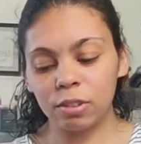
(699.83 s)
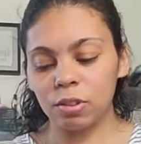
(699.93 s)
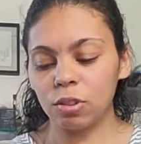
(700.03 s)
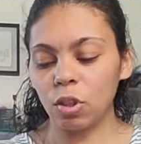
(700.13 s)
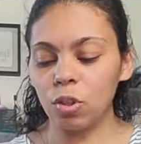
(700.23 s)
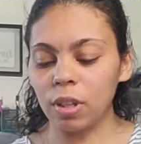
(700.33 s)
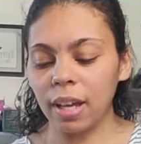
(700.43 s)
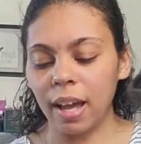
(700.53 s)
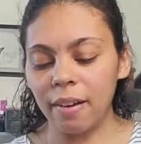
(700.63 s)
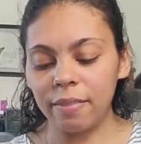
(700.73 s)
so you
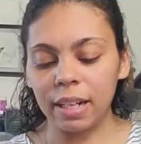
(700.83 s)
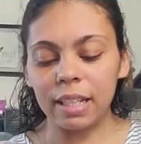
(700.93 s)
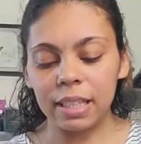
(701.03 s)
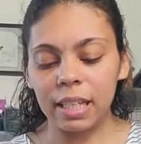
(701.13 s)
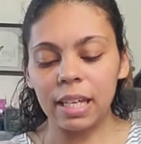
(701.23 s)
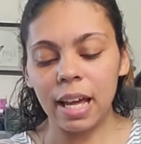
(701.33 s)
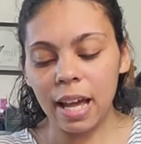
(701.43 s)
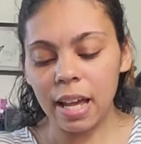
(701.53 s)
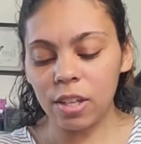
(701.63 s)
can have an idea.